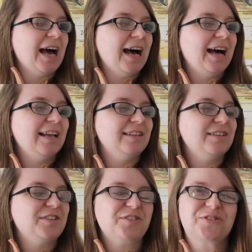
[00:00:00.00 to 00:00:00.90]

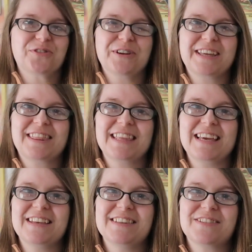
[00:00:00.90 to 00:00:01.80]
and destroying
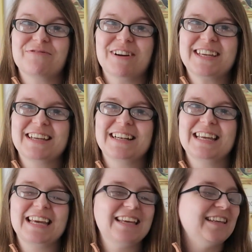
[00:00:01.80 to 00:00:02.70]
things
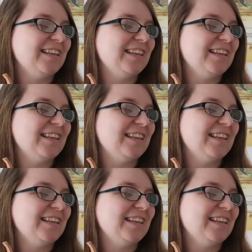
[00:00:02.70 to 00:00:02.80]
regularly.